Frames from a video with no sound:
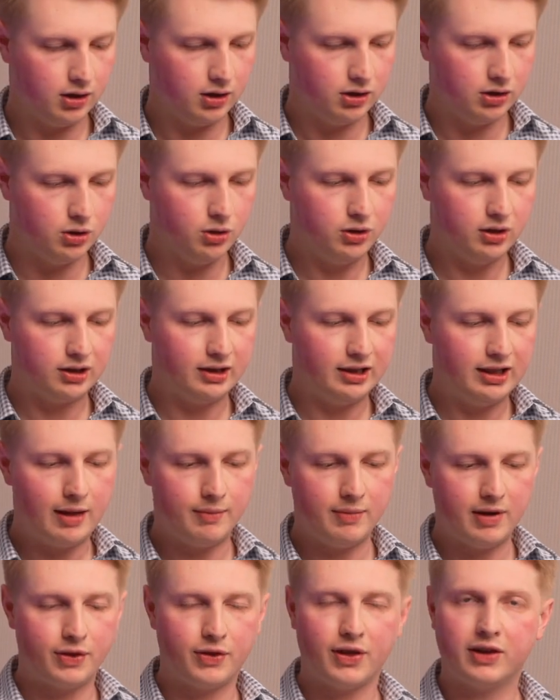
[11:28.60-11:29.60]
You could
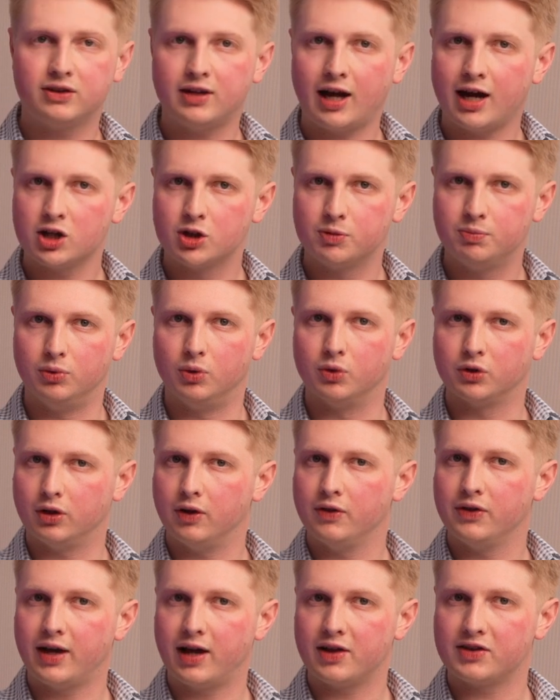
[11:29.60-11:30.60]
limit the dashboard
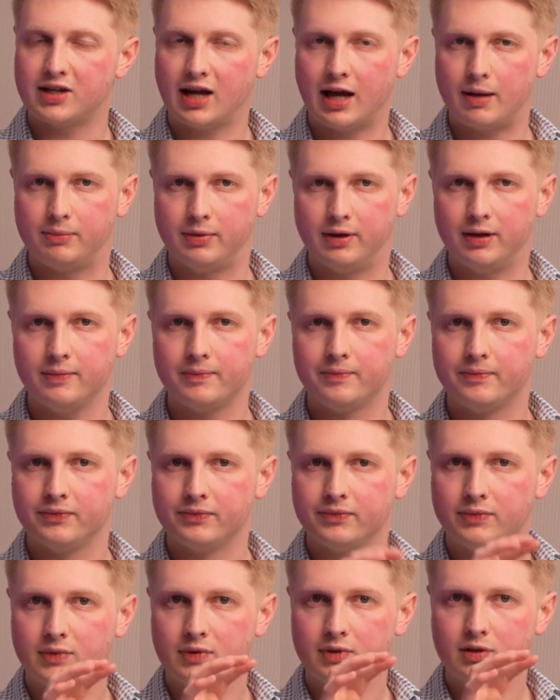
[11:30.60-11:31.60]
on that tablet
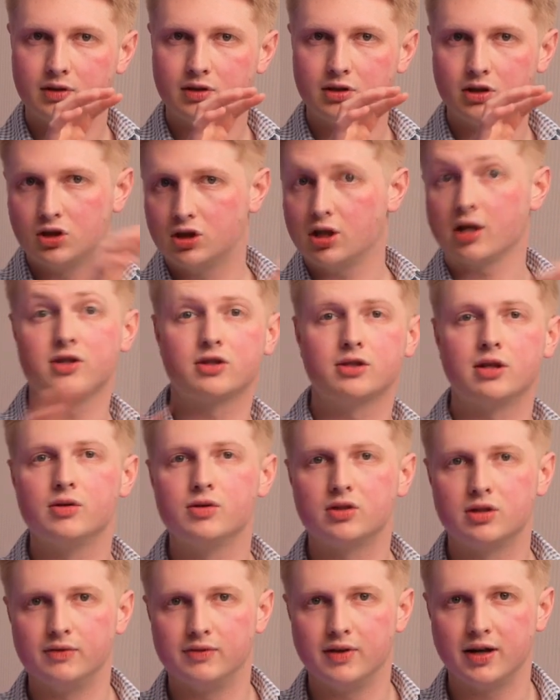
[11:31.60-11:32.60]
to just
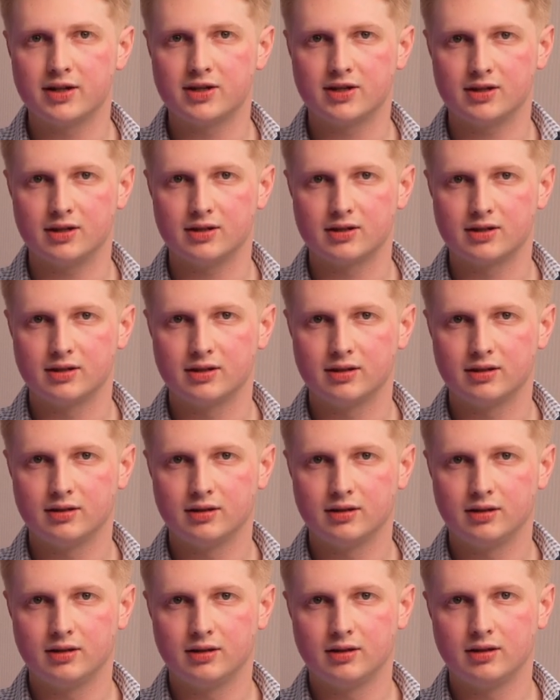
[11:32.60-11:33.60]
those devices.
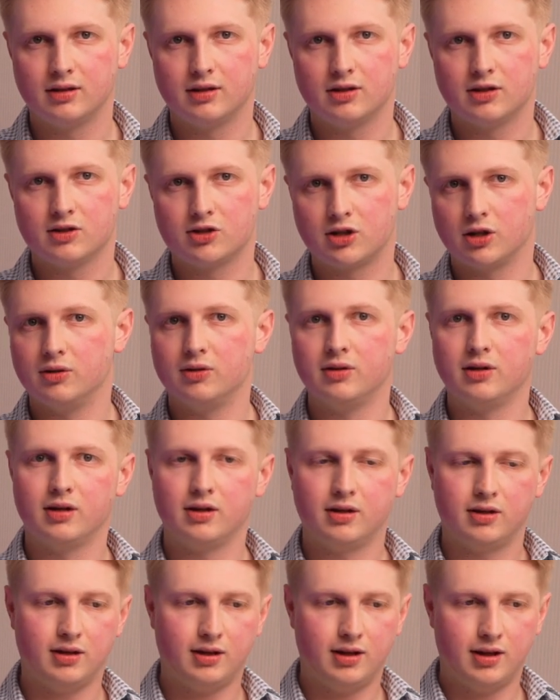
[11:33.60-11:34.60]
So
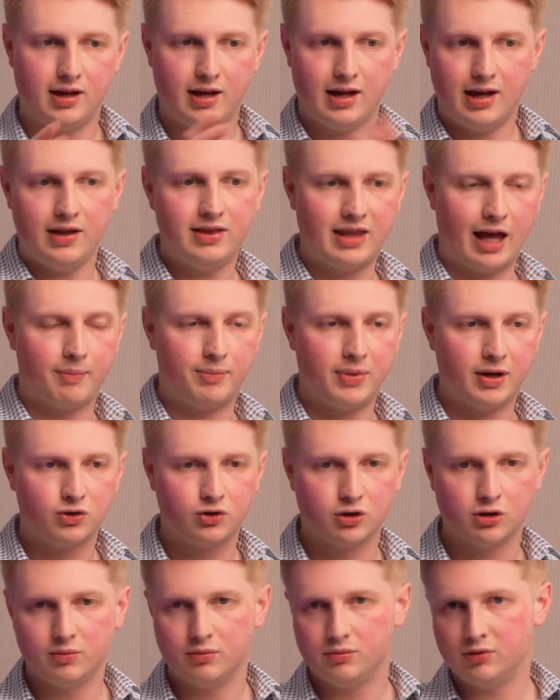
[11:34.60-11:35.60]
in that
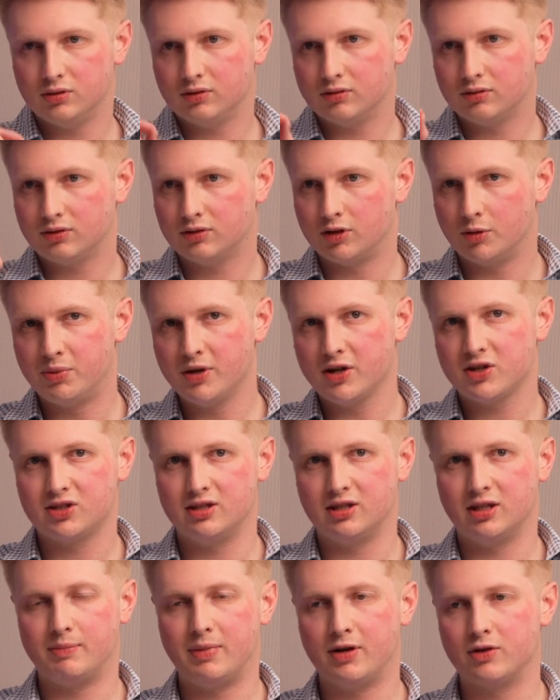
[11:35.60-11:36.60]
bedroom, the
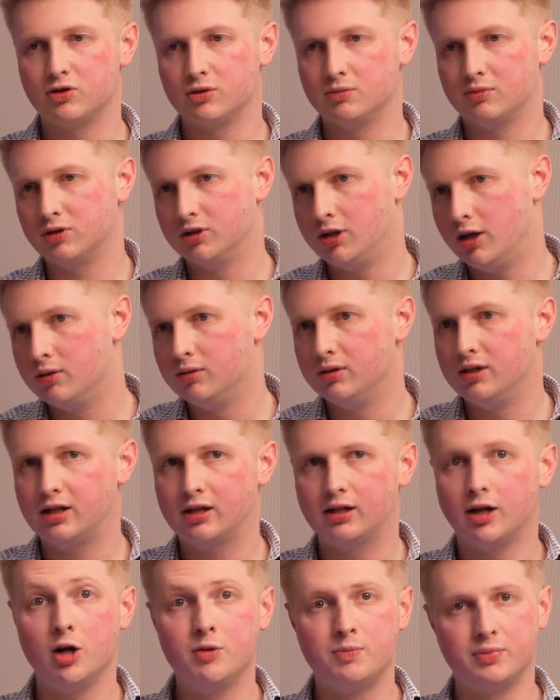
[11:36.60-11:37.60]
person in the bedroom can only
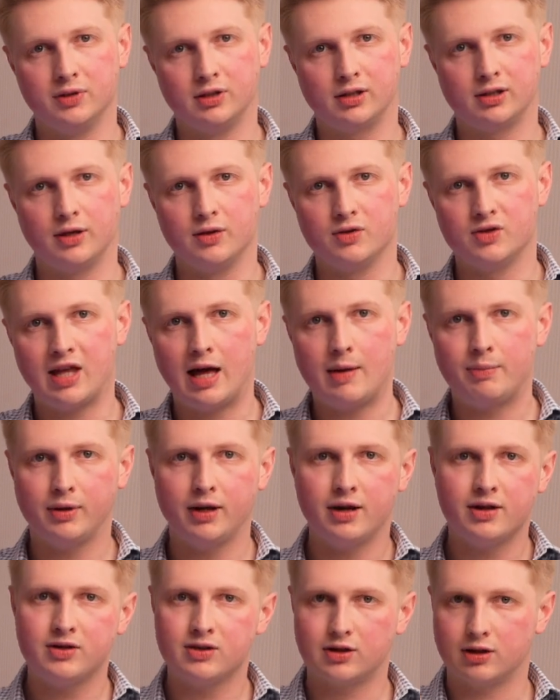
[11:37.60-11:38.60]
open and close their
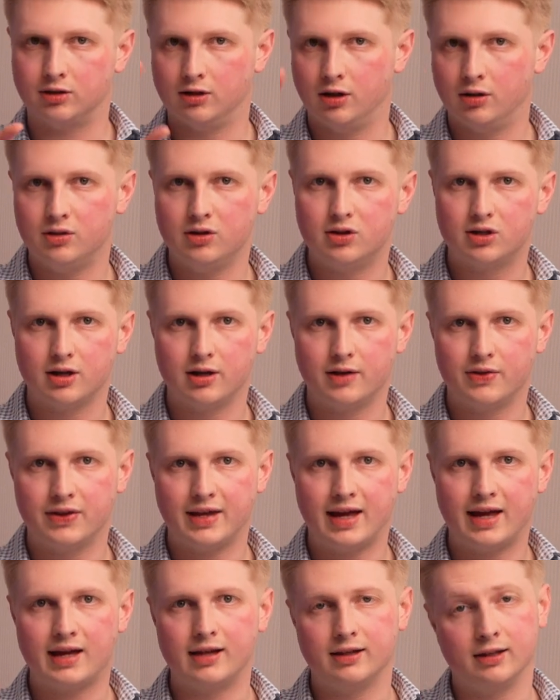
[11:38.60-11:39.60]
blinds, they can only turn
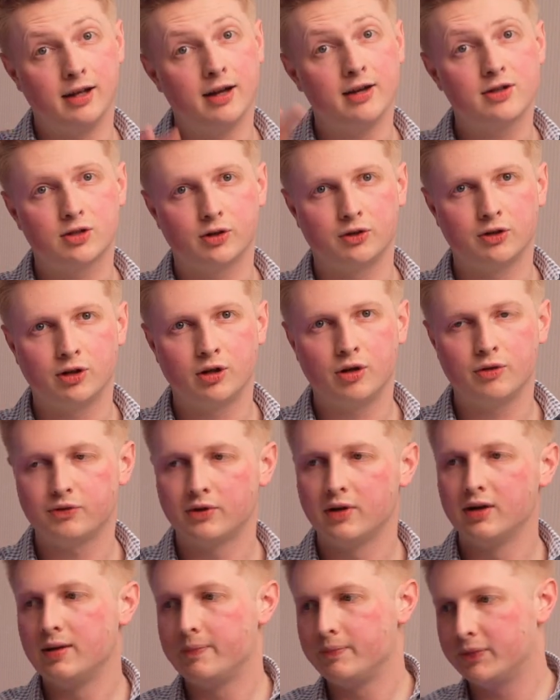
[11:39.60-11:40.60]
their lights on and
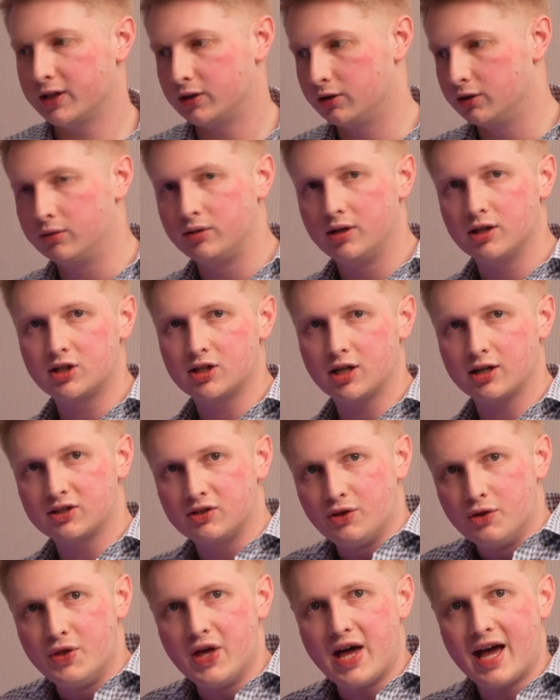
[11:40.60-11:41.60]
off, they can only
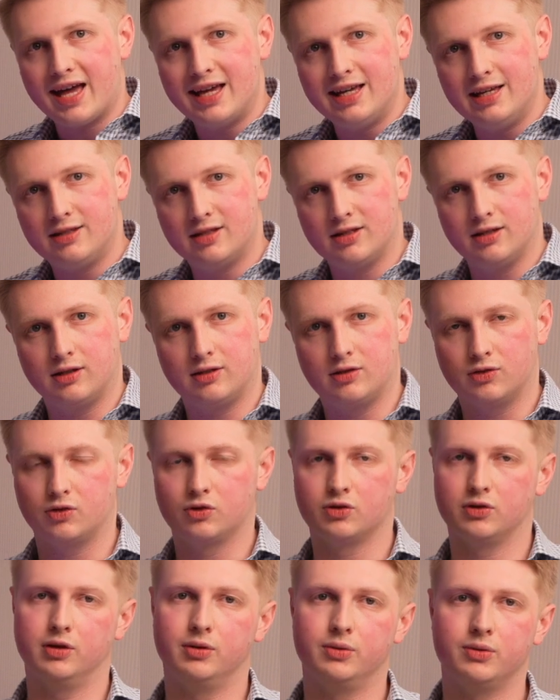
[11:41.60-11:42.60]
adjust their heating
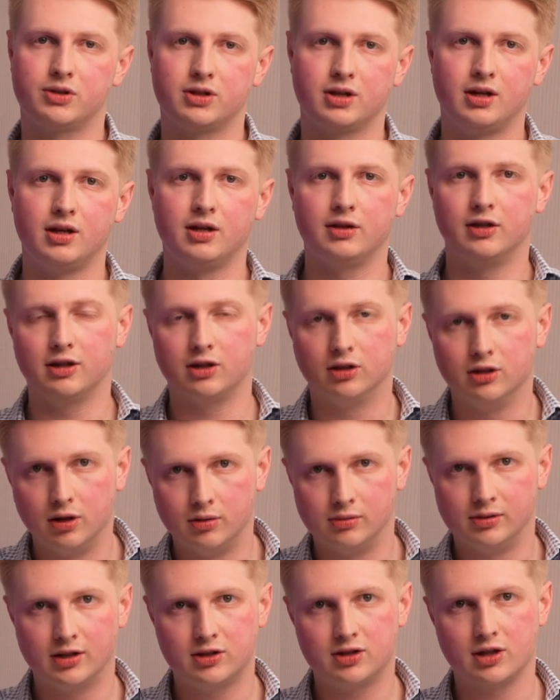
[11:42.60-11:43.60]
controls, they can
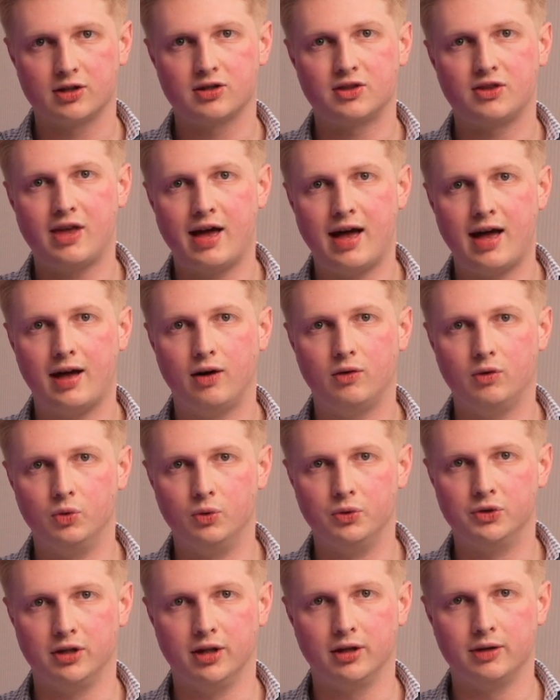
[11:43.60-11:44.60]
only adjust their
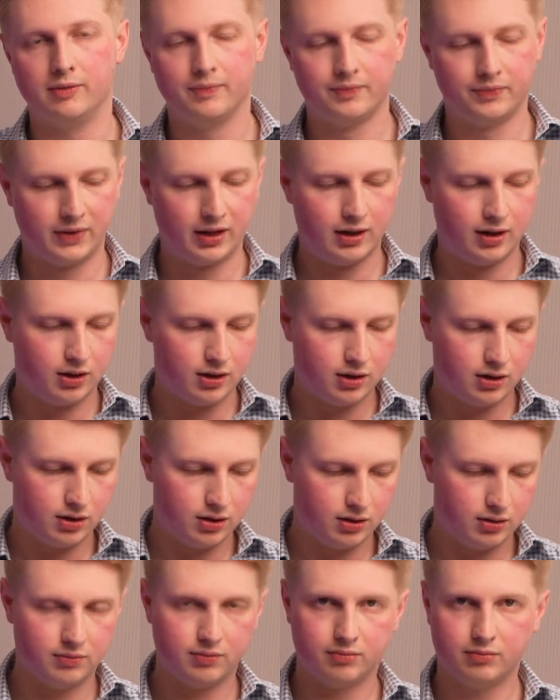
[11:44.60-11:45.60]
audio.
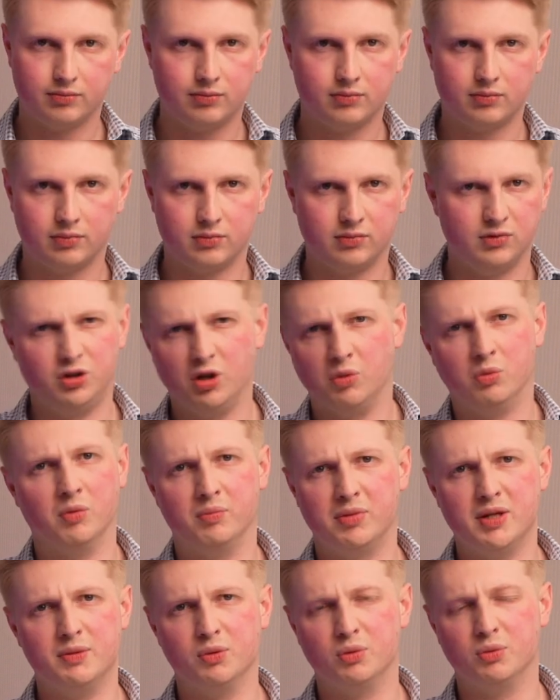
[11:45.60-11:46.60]
You don't
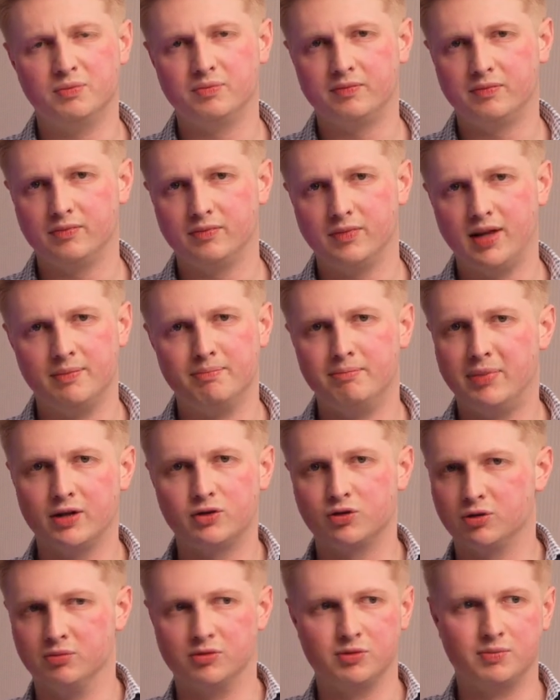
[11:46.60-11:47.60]
want people in
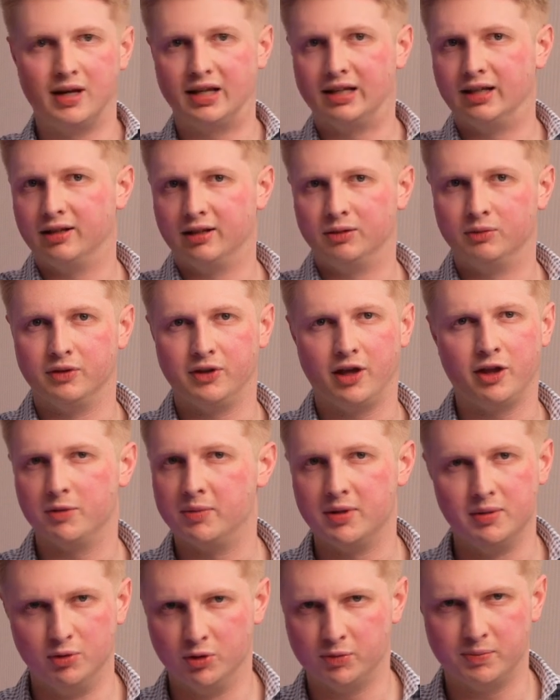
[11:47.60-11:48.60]
bedrooms meddling with other
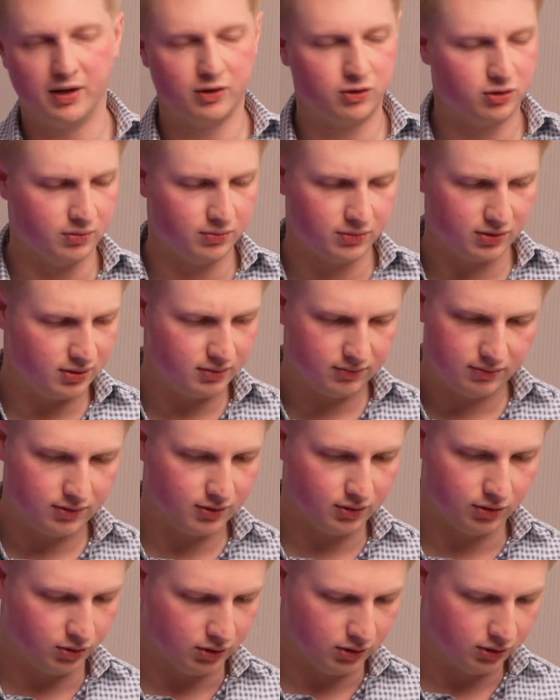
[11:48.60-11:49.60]
people's bedrooms.
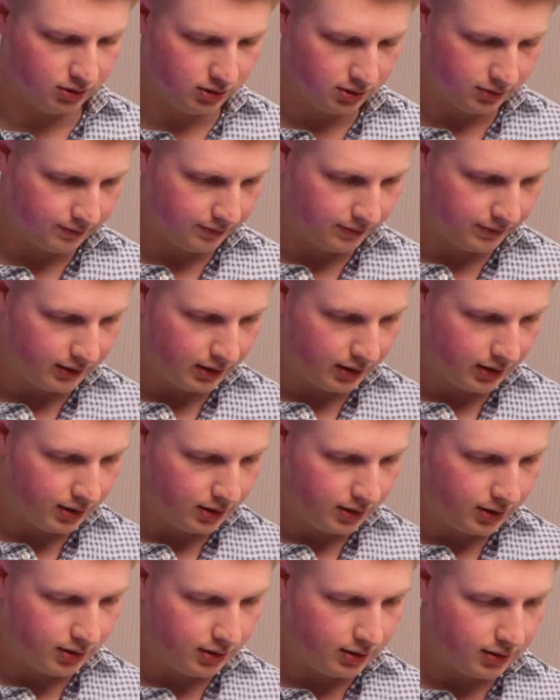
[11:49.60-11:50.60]
It's not good.
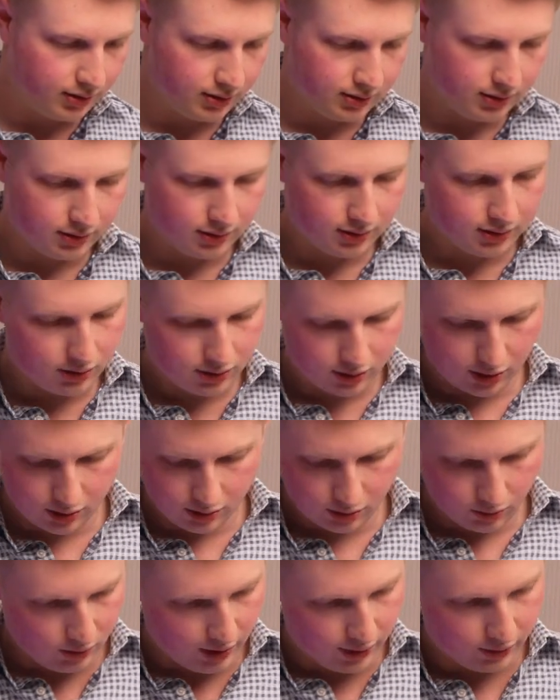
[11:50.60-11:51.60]

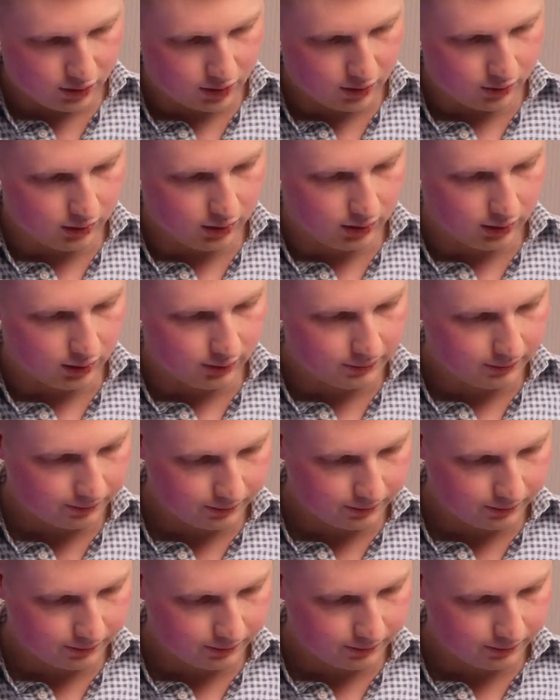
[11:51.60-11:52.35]
So what else can we do?